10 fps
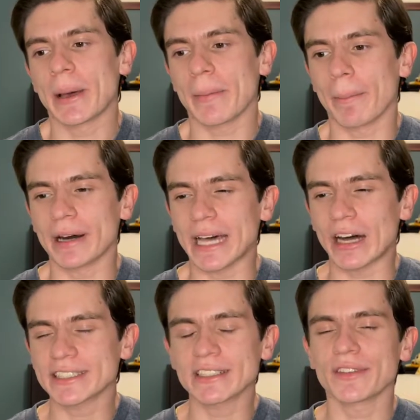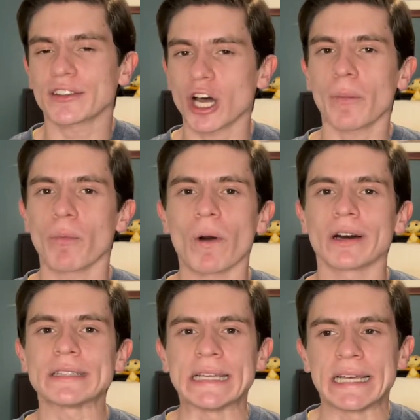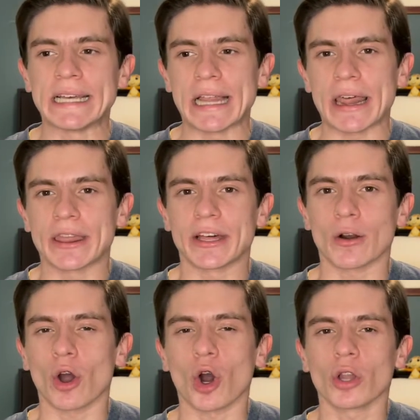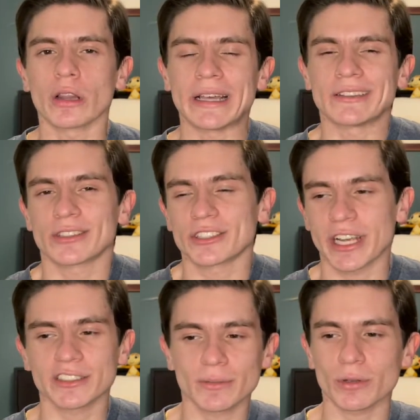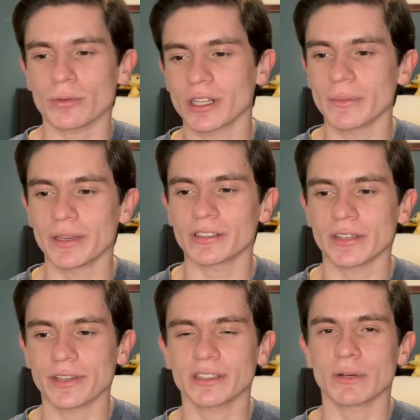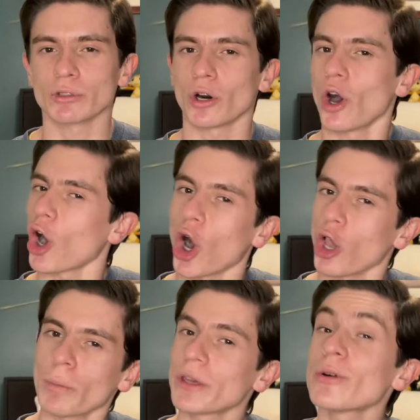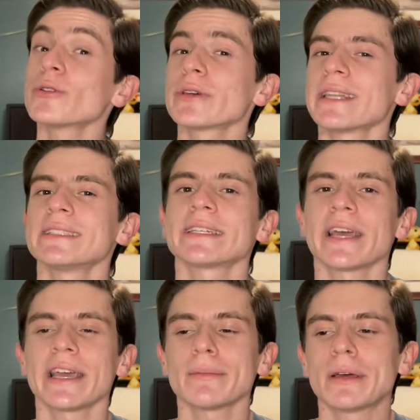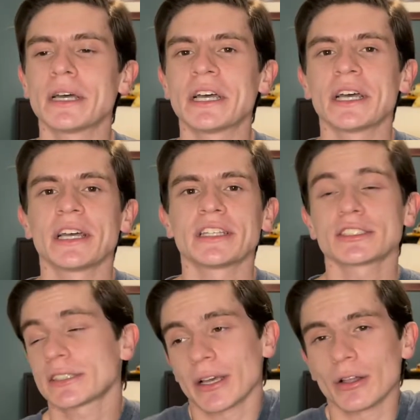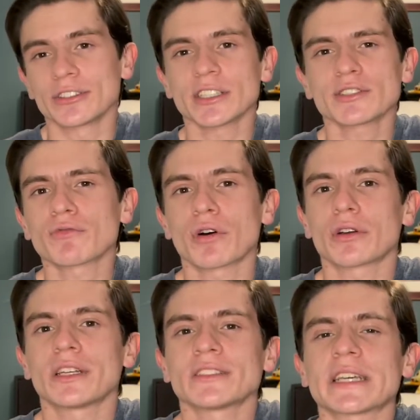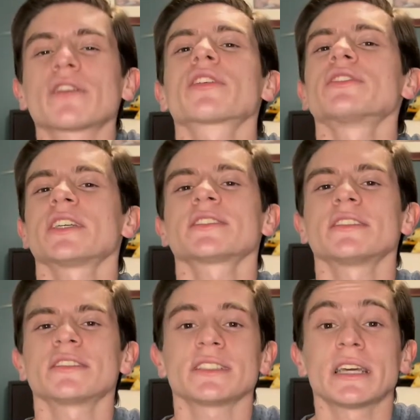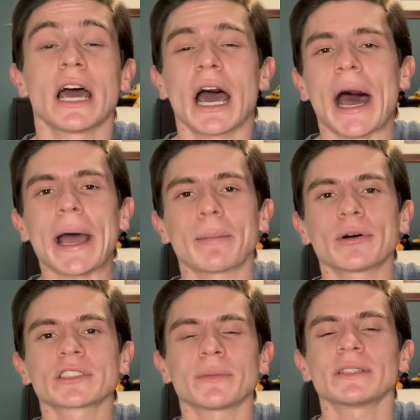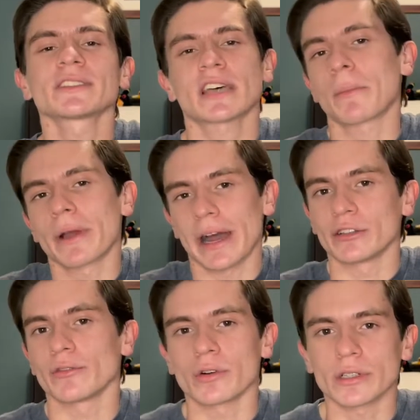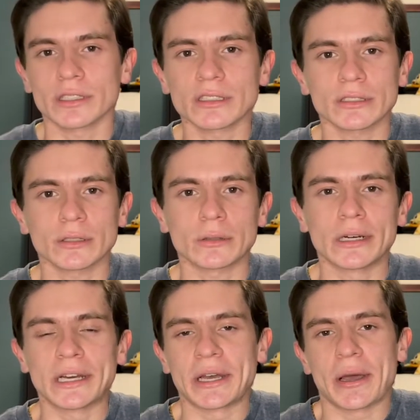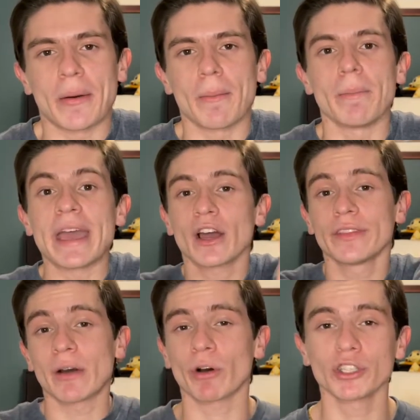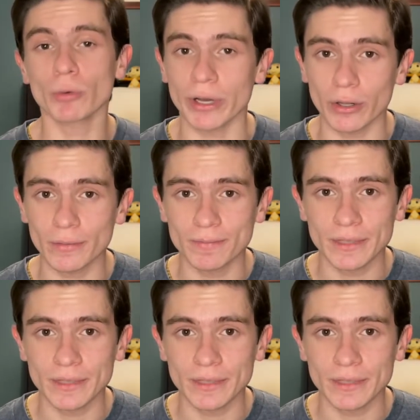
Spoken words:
but outside of the top 1, they're all interchangeable really because I think they would all be cool to get in the game. Still, just for the sake of consistency, I put them in some kind of order, so make of that what you will.